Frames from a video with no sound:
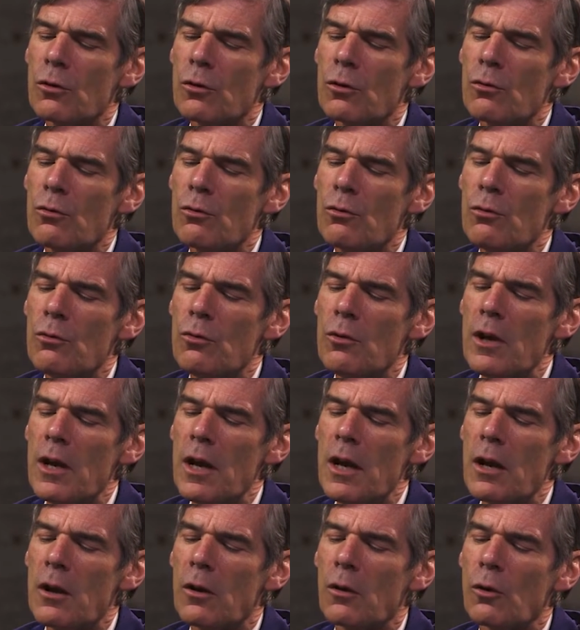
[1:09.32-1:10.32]
are a
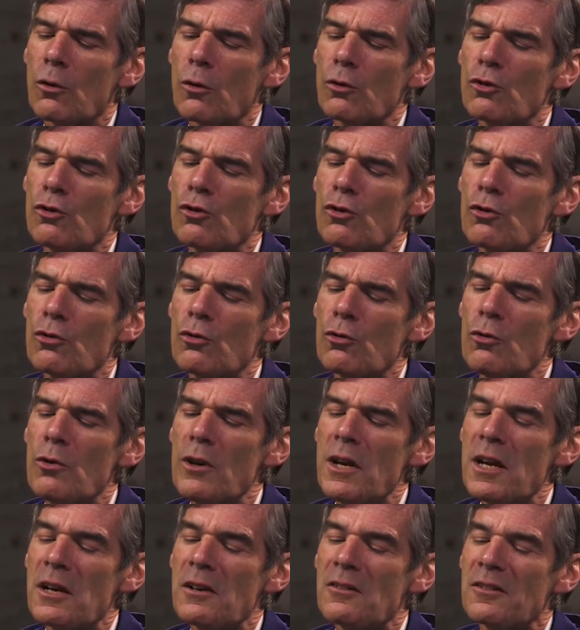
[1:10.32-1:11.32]
real
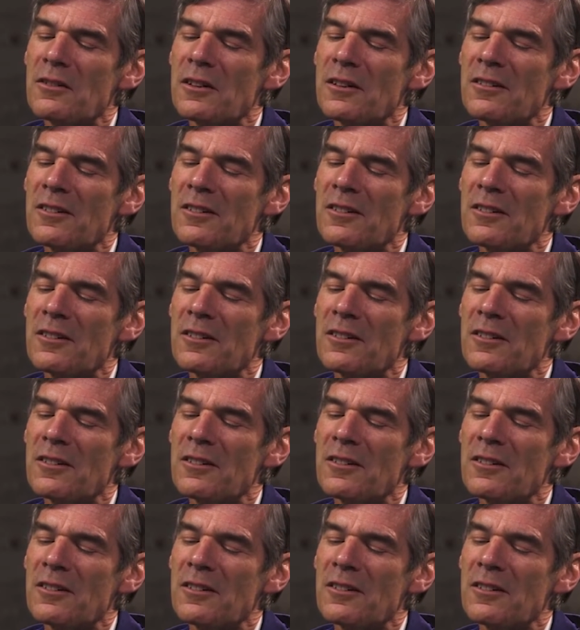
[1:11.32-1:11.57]
treat to